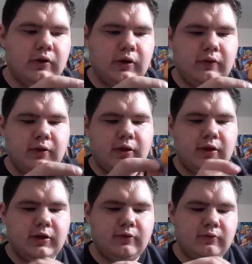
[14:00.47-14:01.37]
And
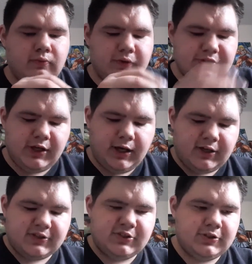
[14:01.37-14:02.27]
then with his
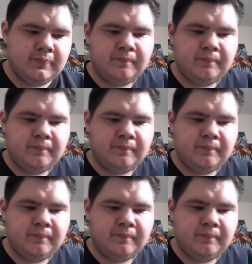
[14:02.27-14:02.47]
axe,